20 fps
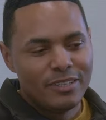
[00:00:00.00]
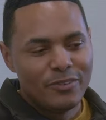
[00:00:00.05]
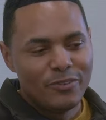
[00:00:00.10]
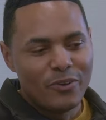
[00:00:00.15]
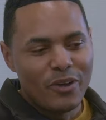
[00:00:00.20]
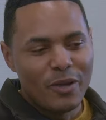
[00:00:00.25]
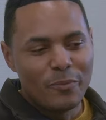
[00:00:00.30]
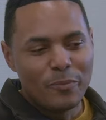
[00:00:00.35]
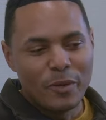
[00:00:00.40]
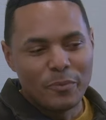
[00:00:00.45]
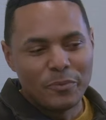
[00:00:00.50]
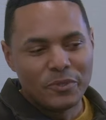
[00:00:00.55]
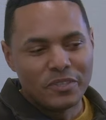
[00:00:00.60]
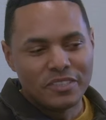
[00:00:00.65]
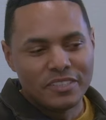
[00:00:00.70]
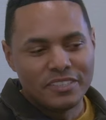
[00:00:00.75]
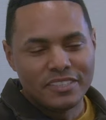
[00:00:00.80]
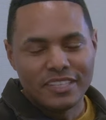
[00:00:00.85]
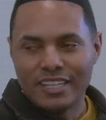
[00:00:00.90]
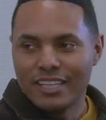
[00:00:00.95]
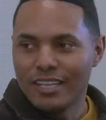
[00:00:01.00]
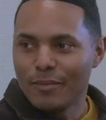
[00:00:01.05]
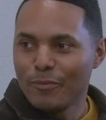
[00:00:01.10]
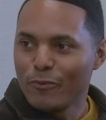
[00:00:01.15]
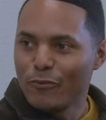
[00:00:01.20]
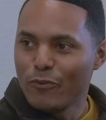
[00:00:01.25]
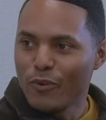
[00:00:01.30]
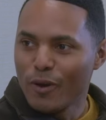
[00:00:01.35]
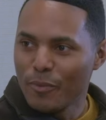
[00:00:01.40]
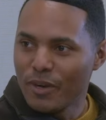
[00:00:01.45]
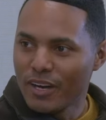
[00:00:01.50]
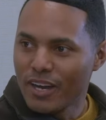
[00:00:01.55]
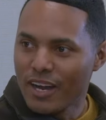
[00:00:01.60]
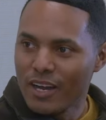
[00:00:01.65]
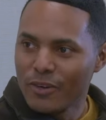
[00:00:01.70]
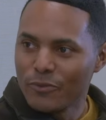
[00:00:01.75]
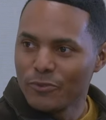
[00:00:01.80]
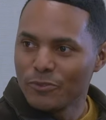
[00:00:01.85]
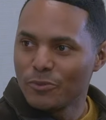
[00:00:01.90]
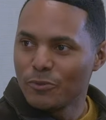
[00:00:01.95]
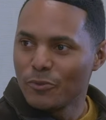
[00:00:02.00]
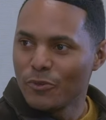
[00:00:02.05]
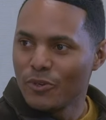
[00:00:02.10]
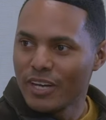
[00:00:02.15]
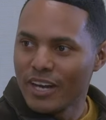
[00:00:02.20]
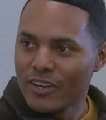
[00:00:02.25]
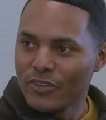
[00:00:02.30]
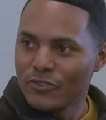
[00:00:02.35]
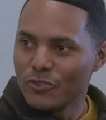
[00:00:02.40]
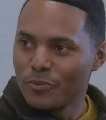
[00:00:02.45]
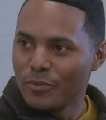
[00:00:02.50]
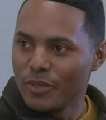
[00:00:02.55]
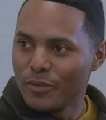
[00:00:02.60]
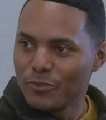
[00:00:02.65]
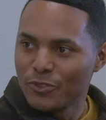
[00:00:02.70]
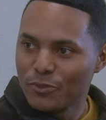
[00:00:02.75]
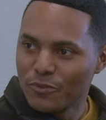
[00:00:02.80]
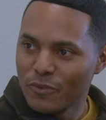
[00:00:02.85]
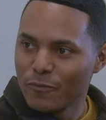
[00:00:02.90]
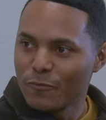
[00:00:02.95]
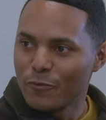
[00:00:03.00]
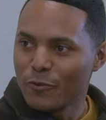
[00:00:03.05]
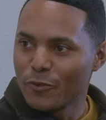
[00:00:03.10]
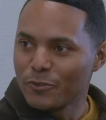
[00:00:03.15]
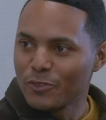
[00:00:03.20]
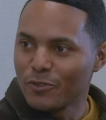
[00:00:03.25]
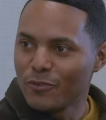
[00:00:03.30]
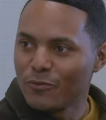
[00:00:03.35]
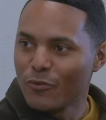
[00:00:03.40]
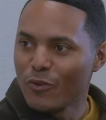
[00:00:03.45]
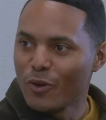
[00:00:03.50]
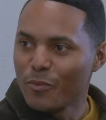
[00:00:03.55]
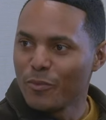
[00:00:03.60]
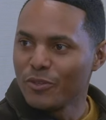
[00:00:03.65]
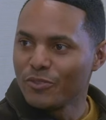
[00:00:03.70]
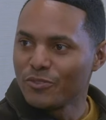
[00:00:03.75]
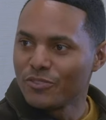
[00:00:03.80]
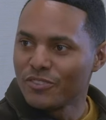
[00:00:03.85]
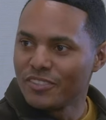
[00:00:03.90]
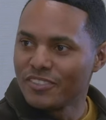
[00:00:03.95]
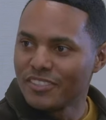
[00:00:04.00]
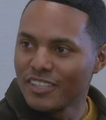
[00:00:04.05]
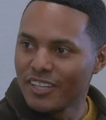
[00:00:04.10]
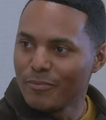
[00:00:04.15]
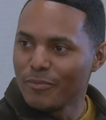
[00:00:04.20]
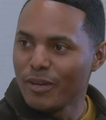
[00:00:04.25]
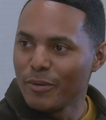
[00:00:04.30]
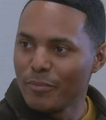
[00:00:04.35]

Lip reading: I publicly said that before I'm a congressman or a councilman, I'm first and foremost the son of my